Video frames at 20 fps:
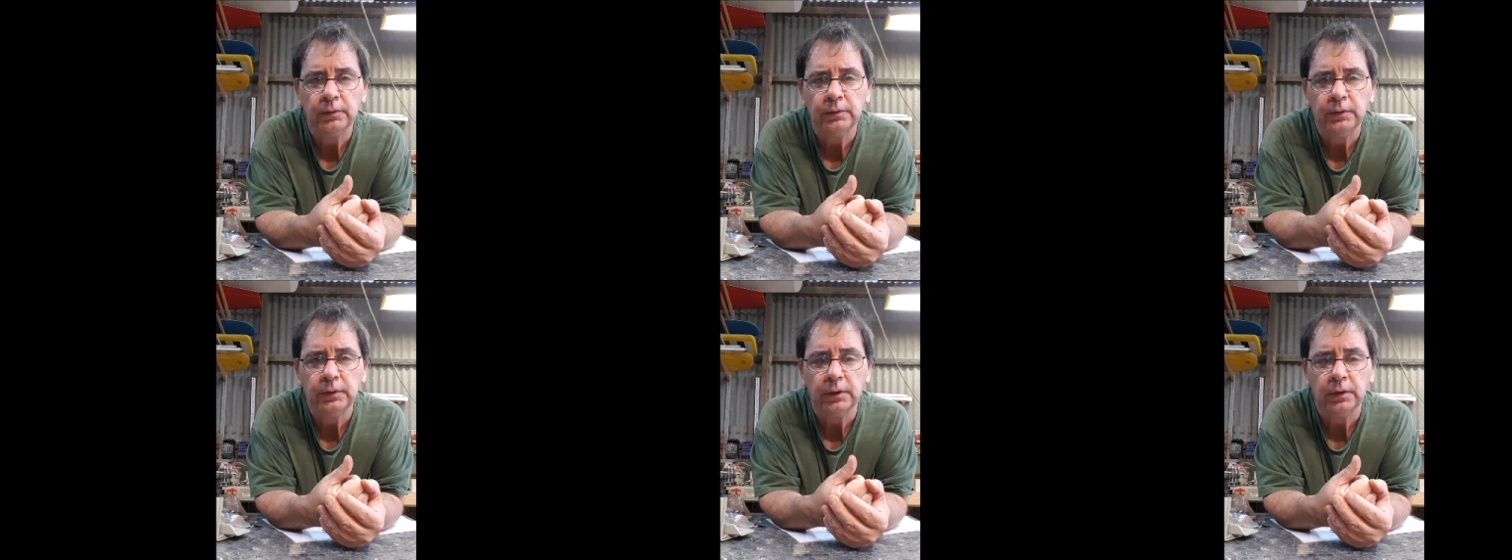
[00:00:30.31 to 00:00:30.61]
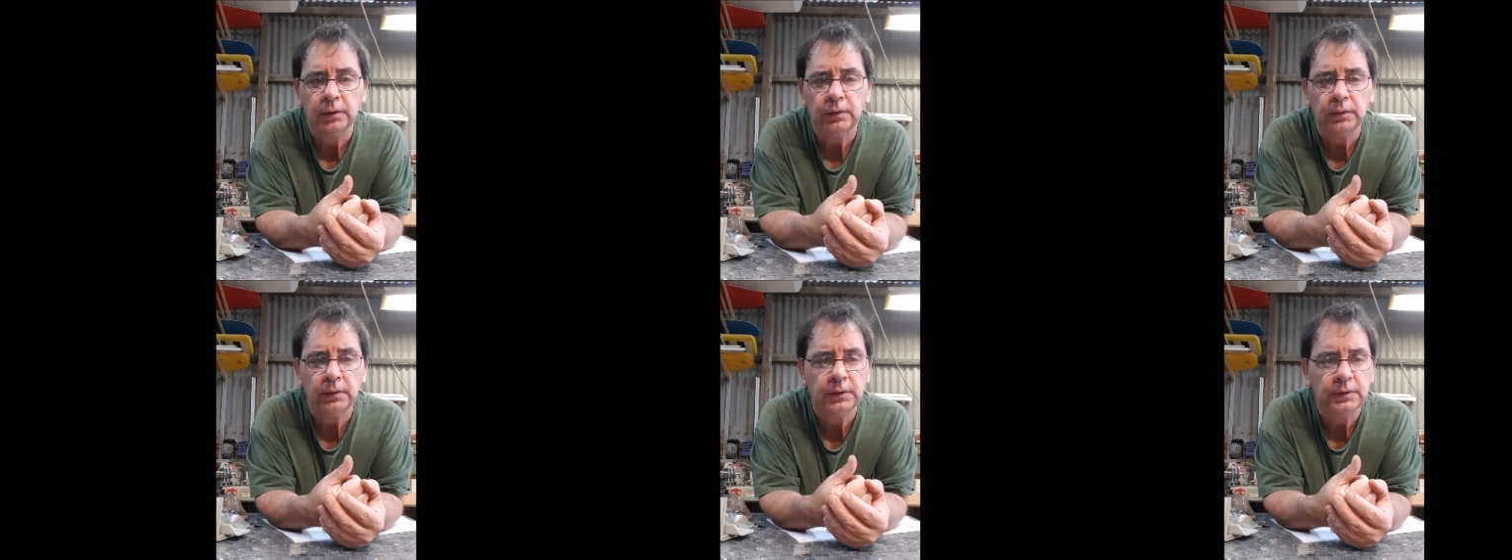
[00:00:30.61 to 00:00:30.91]
You
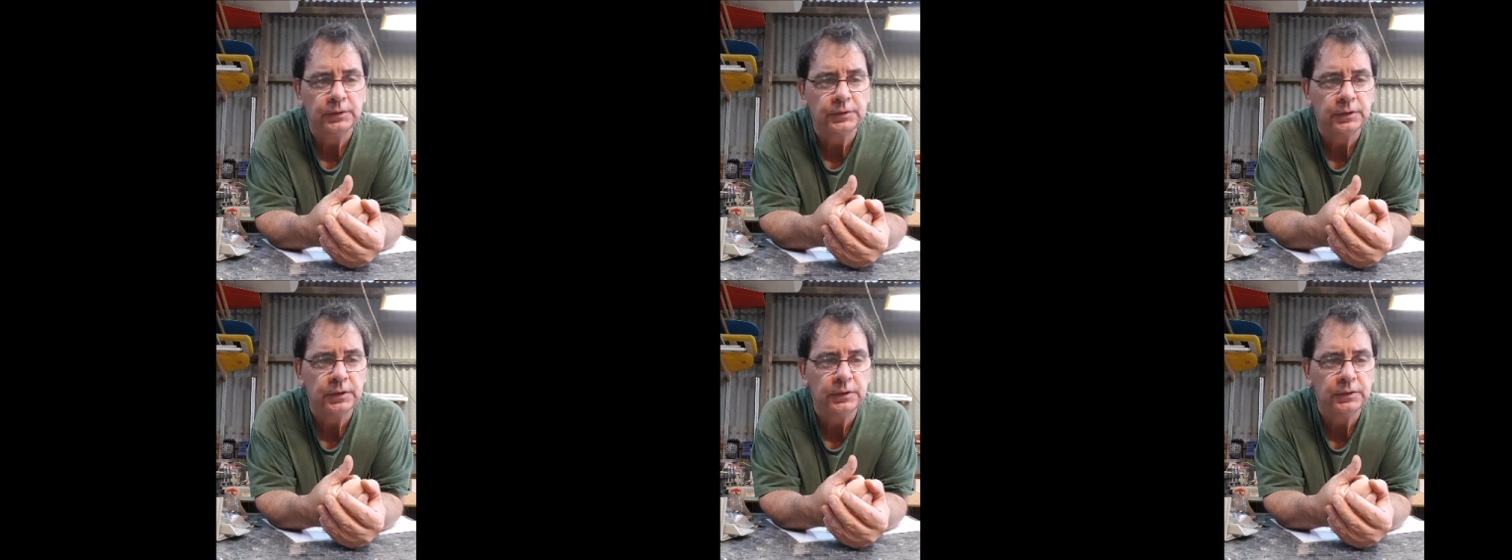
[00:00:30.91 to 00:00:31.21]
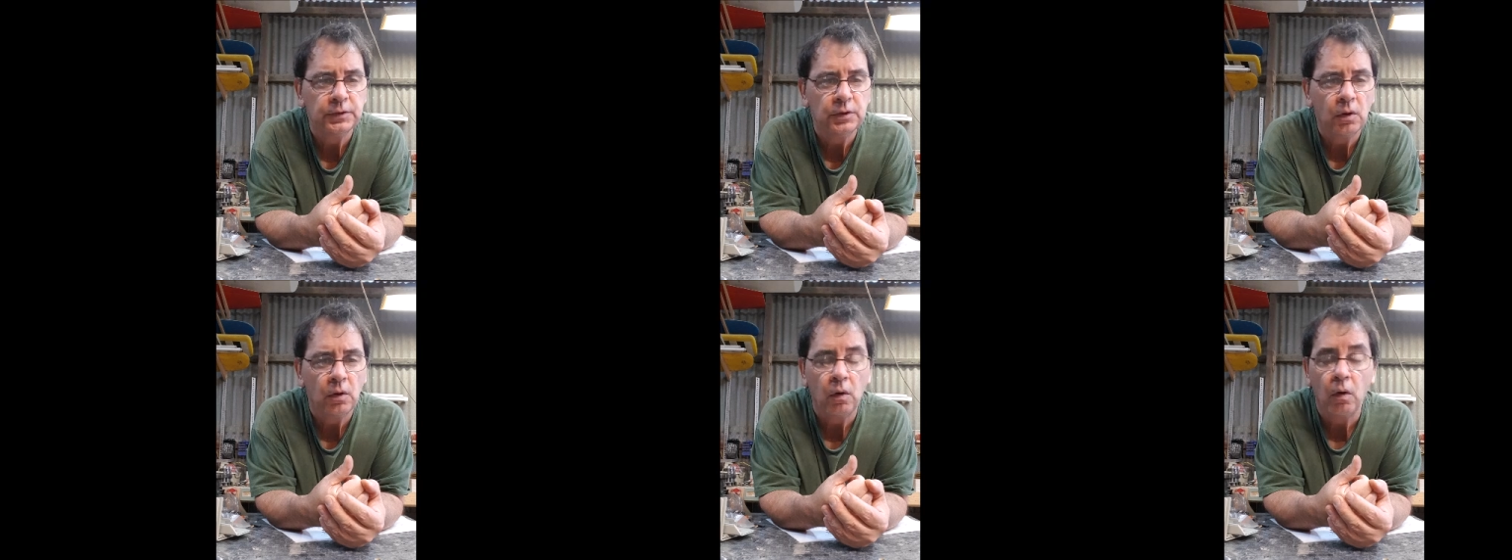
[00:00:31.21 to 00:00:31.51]
know,
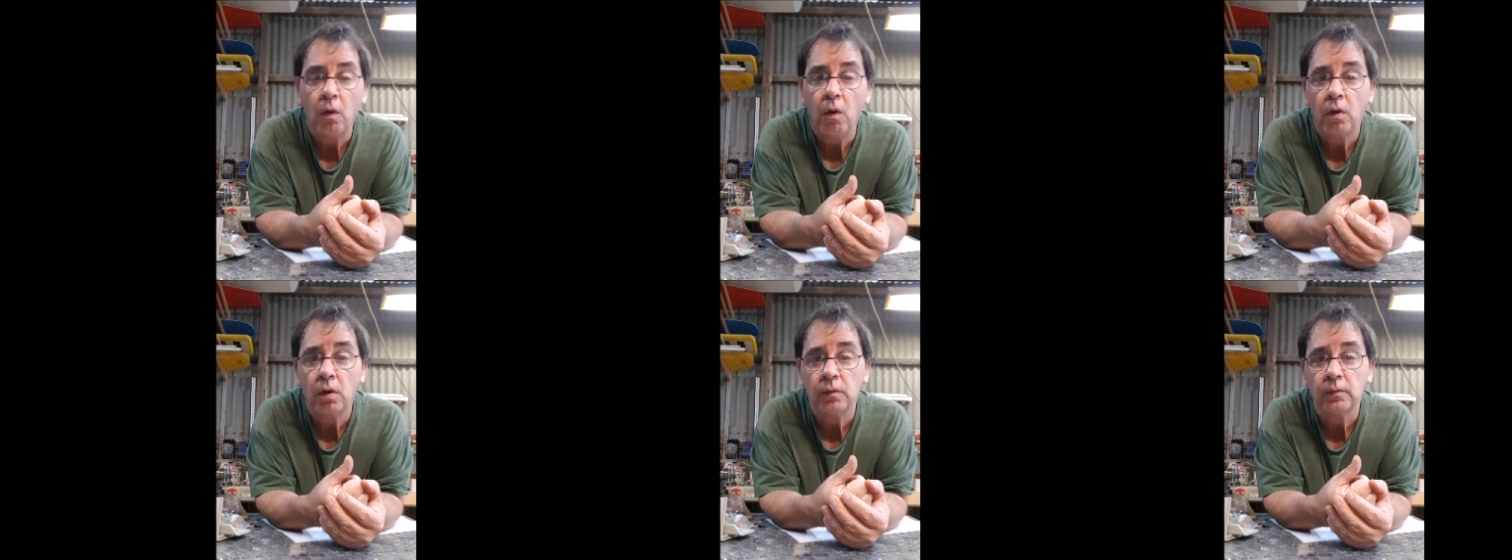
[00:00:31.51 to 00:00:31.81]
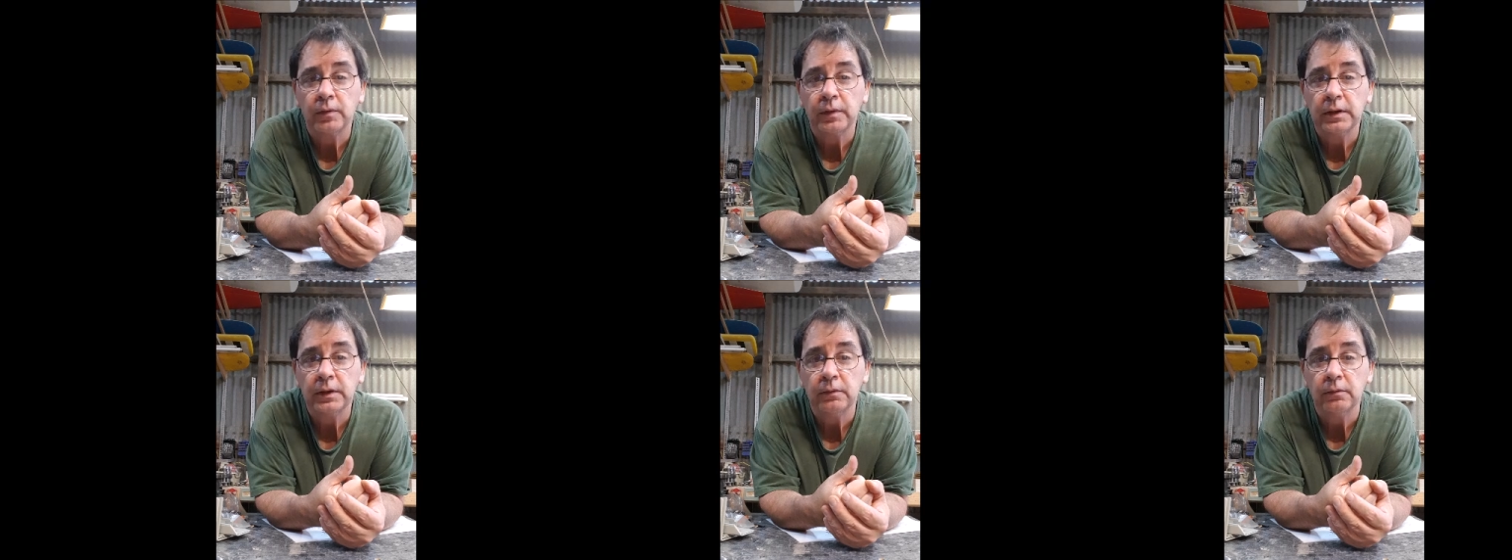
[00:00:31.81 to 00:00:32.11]
there's not a lot
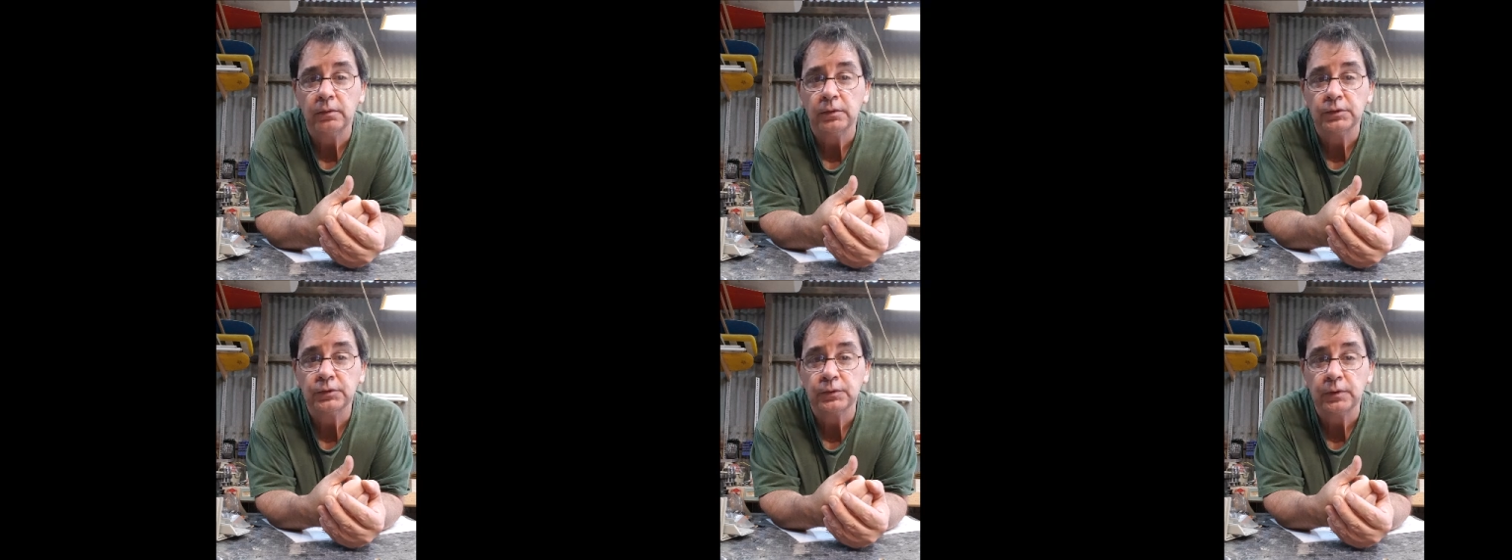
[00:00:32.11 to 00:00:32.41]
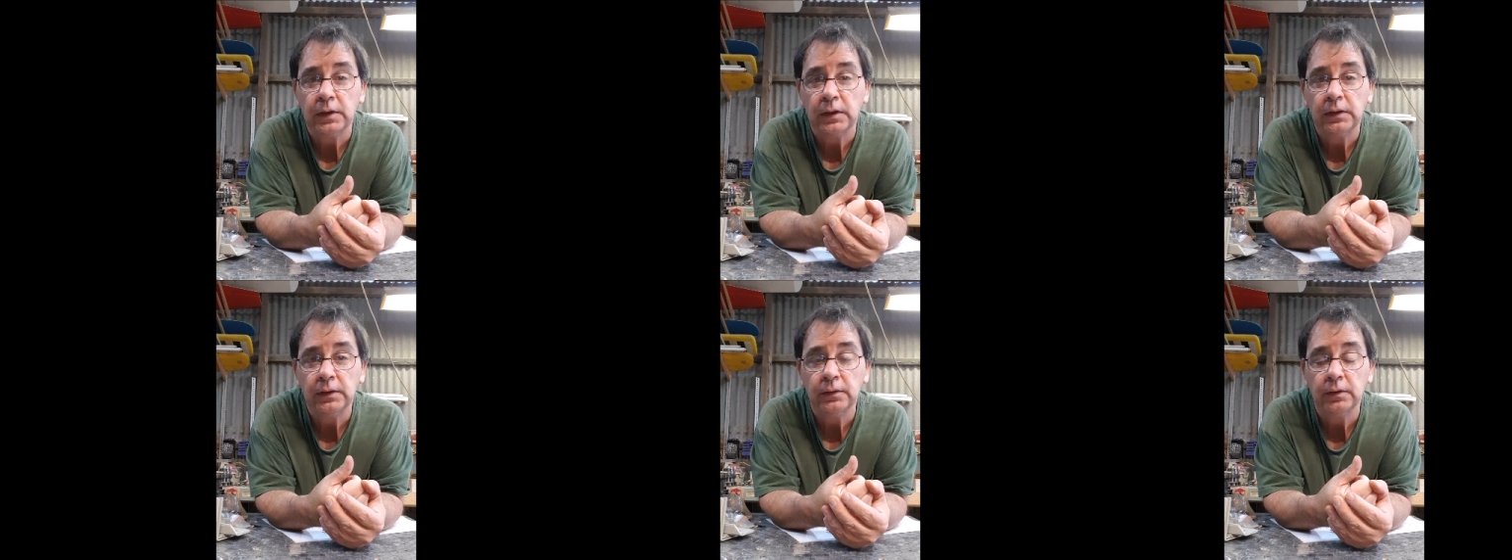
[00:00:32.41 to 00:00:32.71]
of it here in
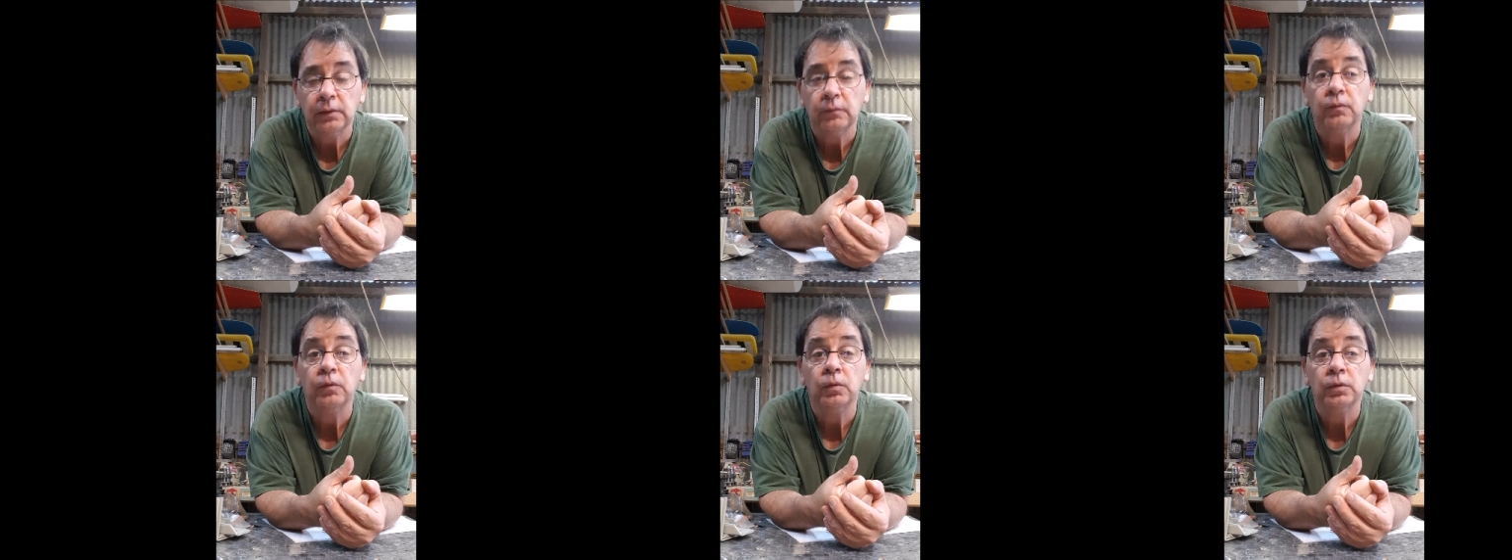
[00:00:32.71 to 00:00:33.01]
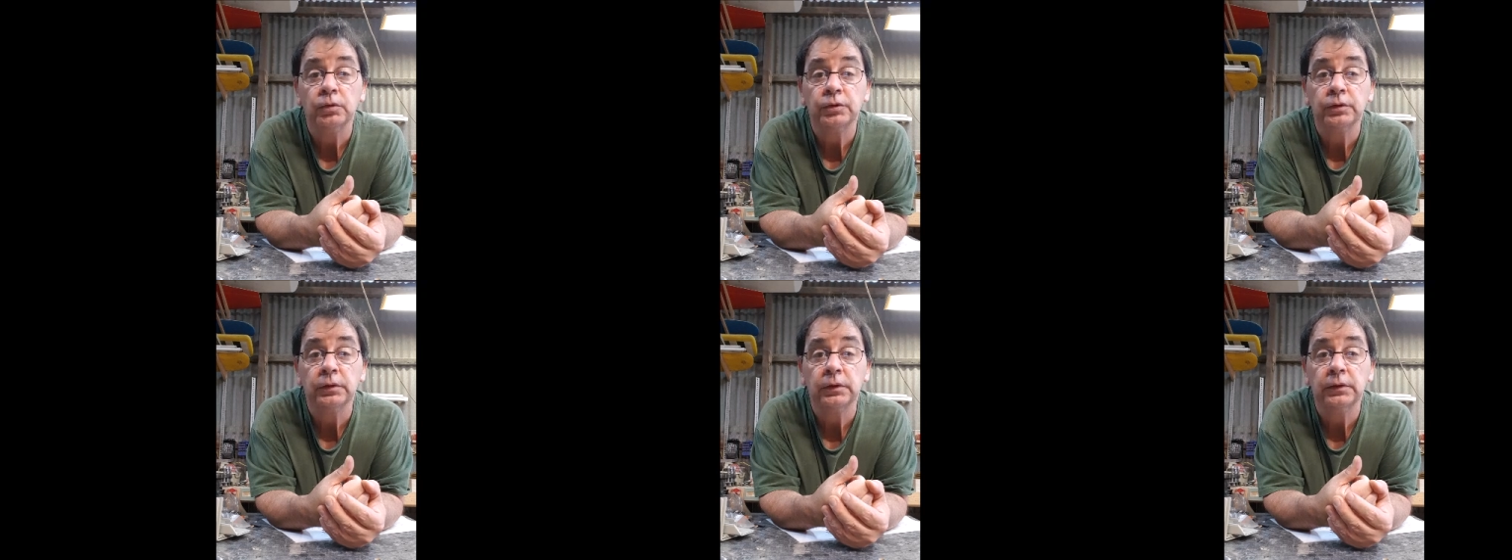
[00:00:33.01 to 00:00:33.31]
Australia,
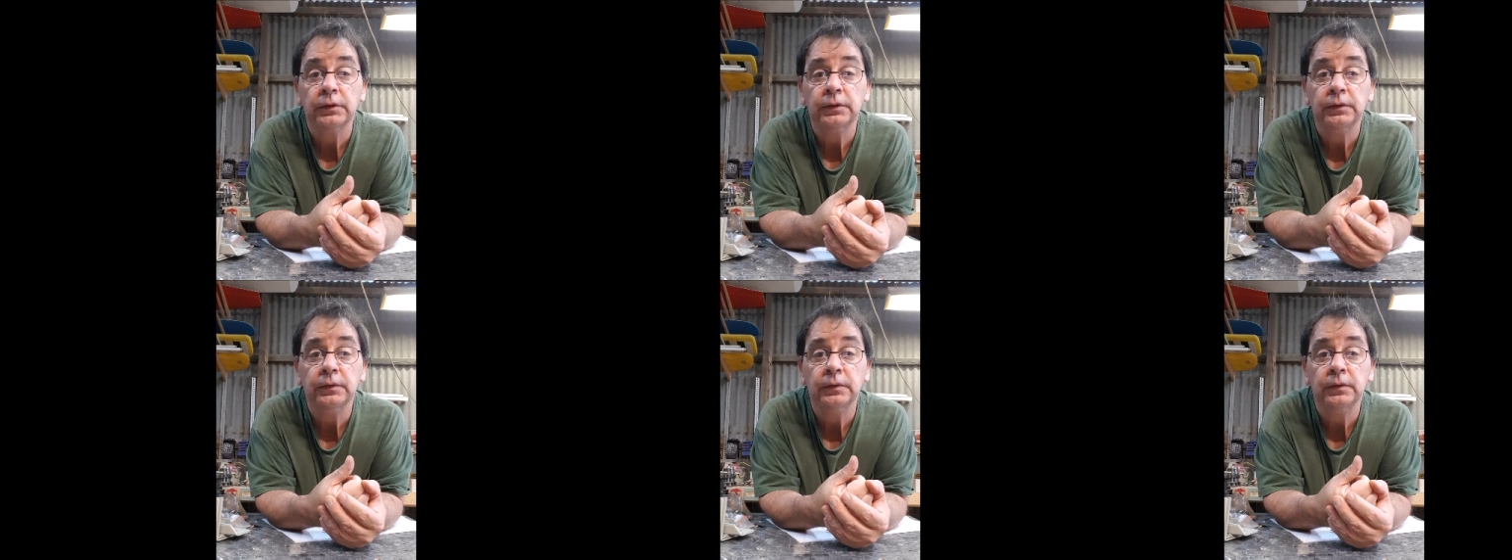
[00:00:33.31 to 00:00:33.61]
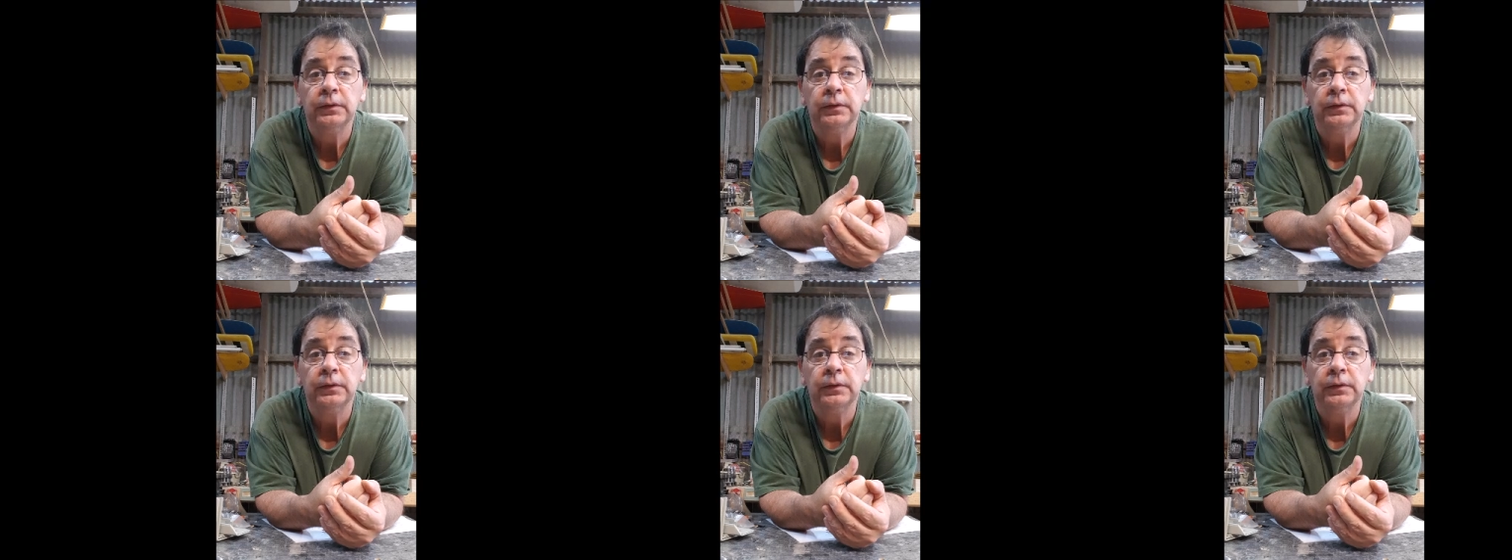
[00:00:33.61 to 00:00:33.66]
unfortunately.